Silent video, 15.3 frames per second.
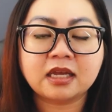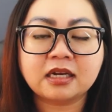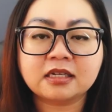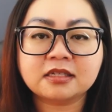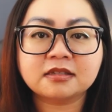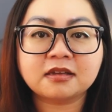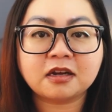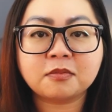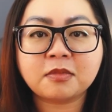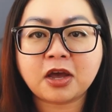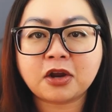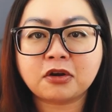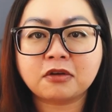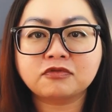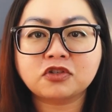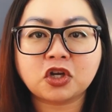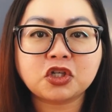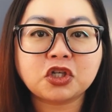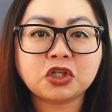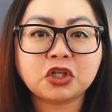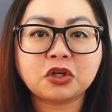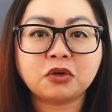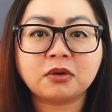And it's not a matter of
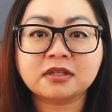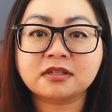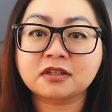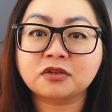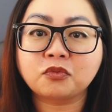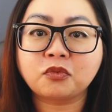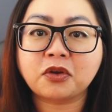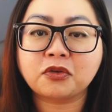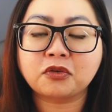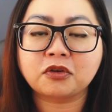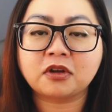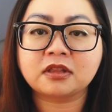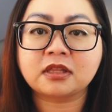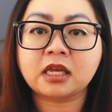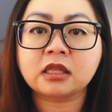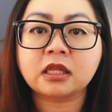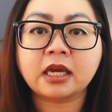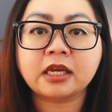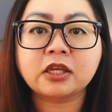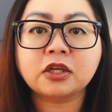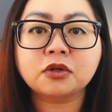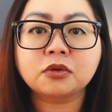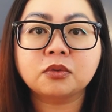judging you as in whether or not they
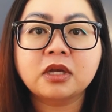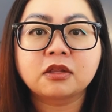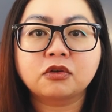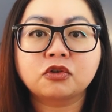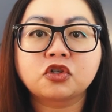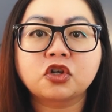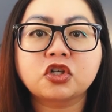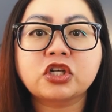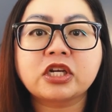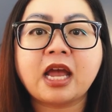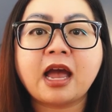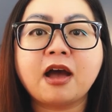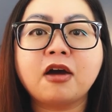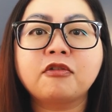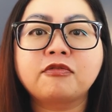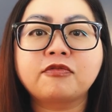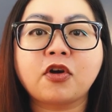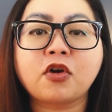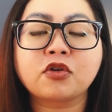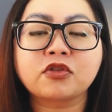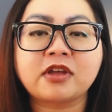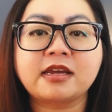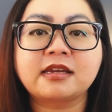like you. They're judging how
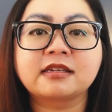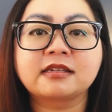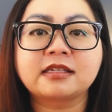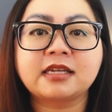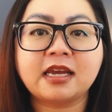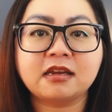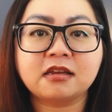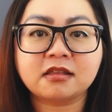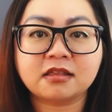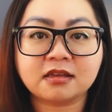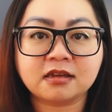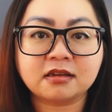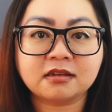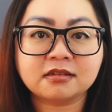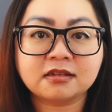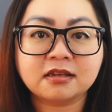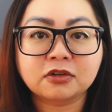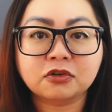far they can take things.